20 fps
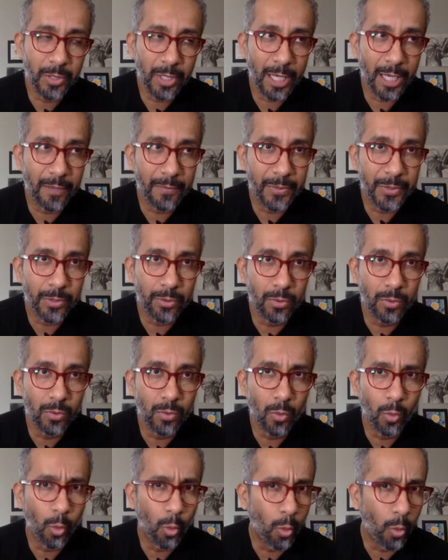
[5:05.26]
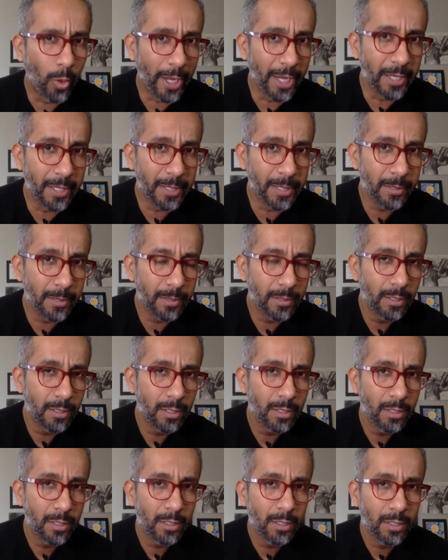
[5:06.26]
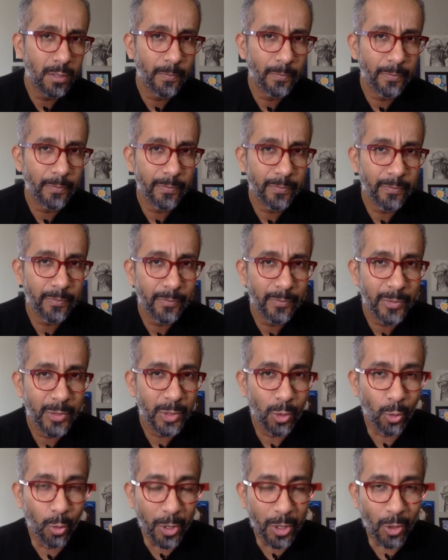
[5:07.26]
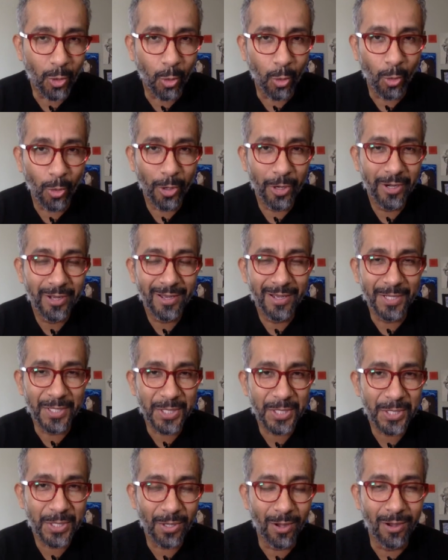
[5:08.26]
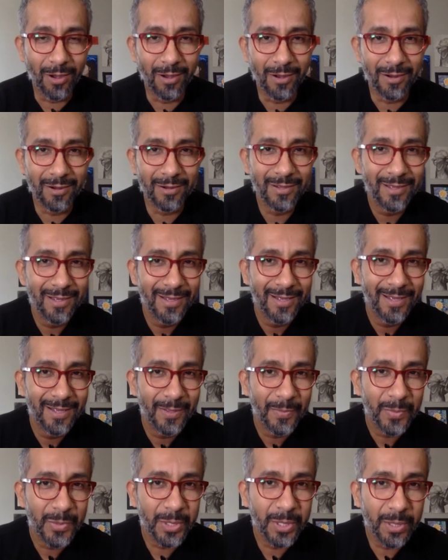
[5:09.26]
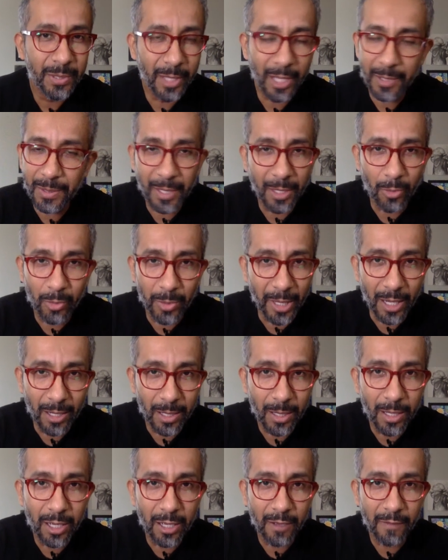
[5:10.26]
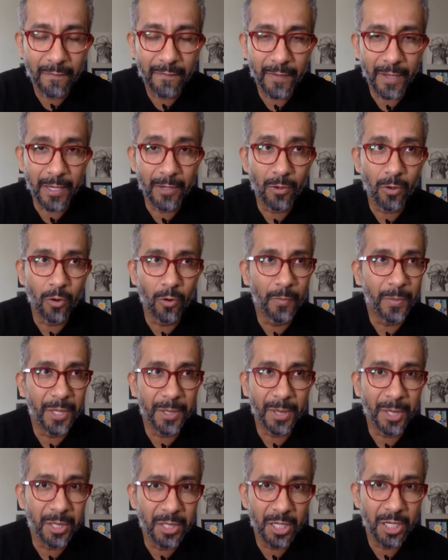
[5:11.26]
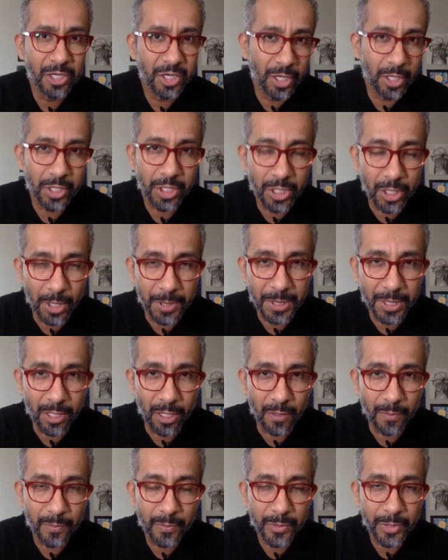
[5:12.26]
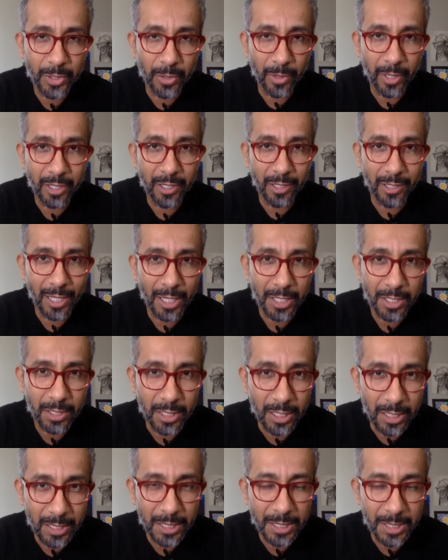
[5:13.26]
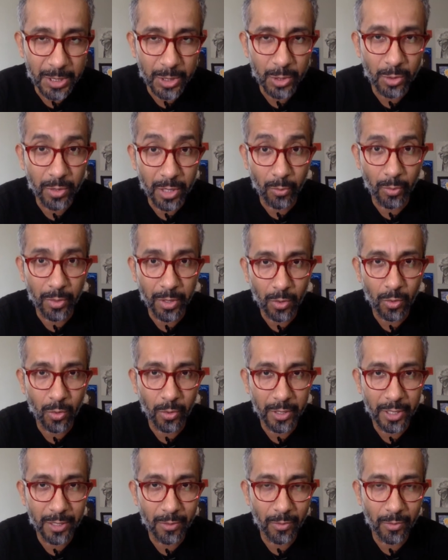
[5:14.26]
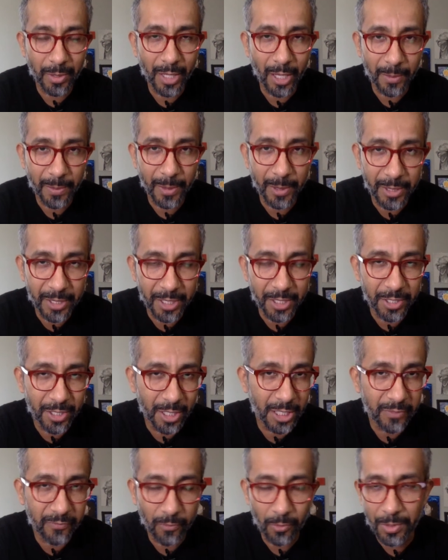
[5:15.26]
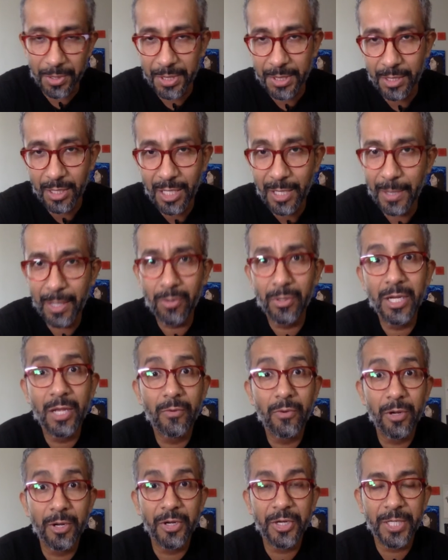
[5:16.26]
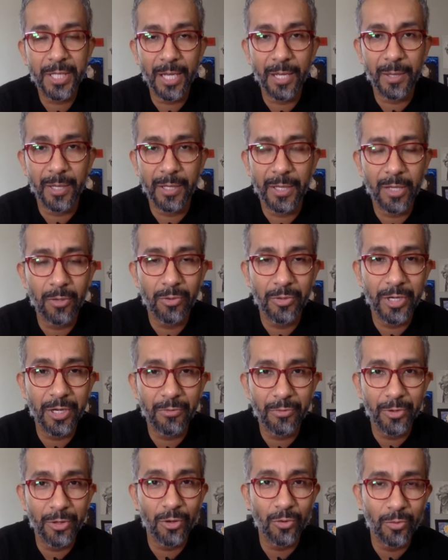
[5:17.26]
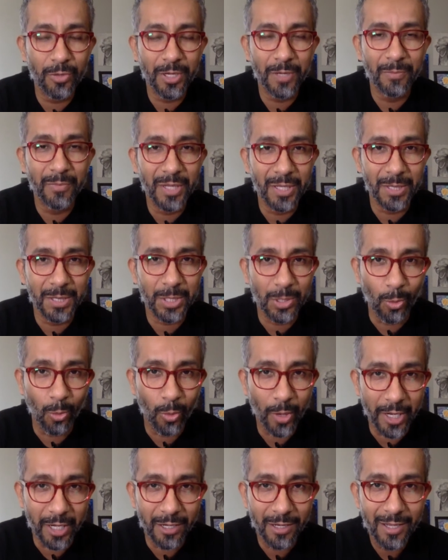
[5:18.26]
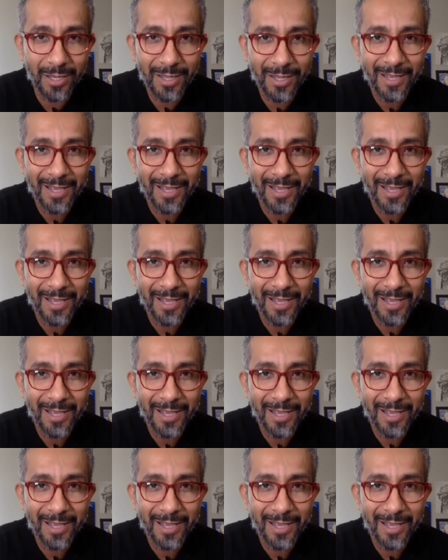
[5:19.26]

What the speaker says: to have to wait to record a song that they love and hope that the DJ shuts up so they can actually listen to it and record it without the DJ's voice. They will never understand that. They will never know what it means to wait.